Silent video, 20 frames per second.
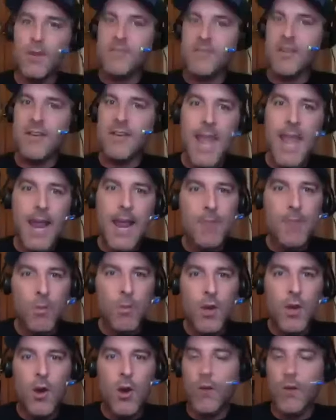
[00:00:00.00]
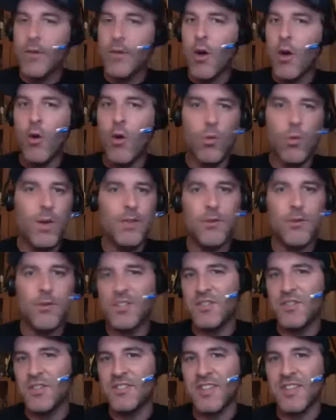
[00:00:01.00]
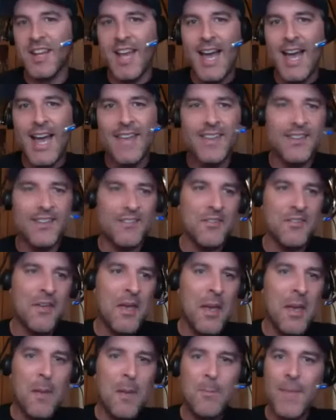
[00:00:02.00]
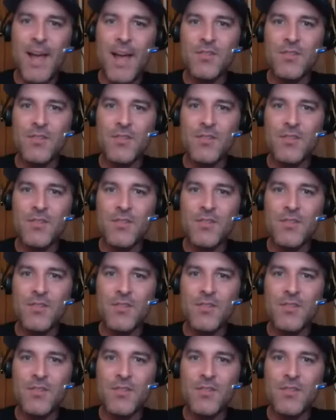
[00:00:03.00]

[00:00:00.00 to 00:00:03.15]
you know, whether it's a name that we all know or whether it's just a guy that's